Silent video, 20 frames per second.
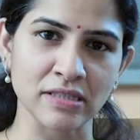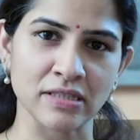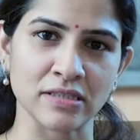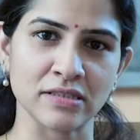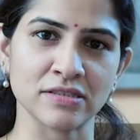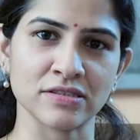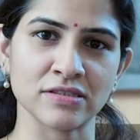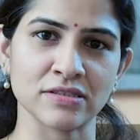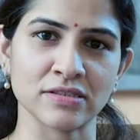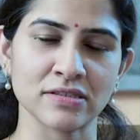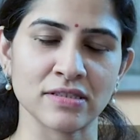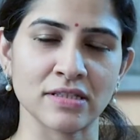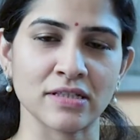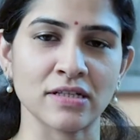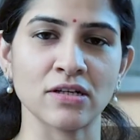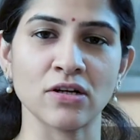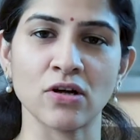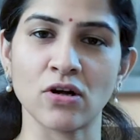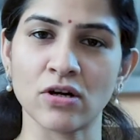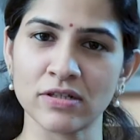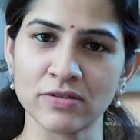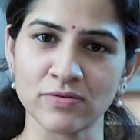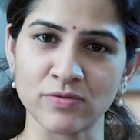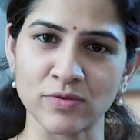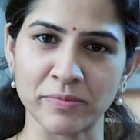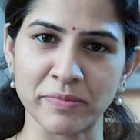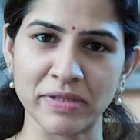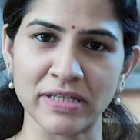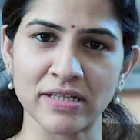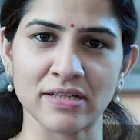condition that a lot of
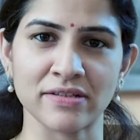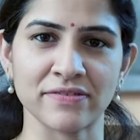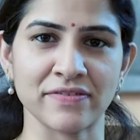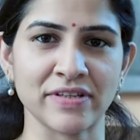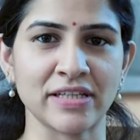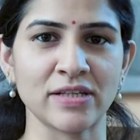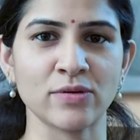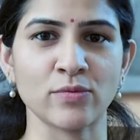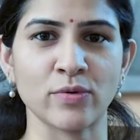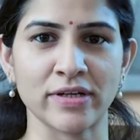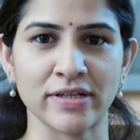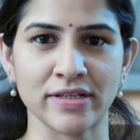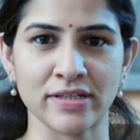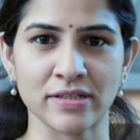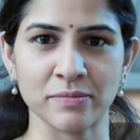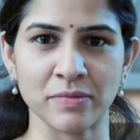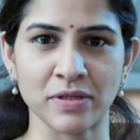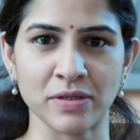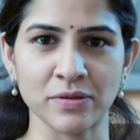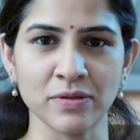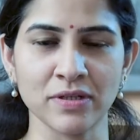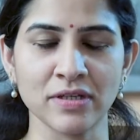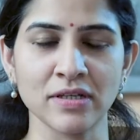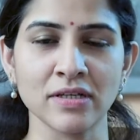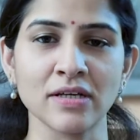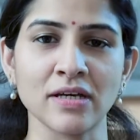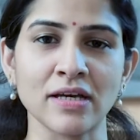women are very worried about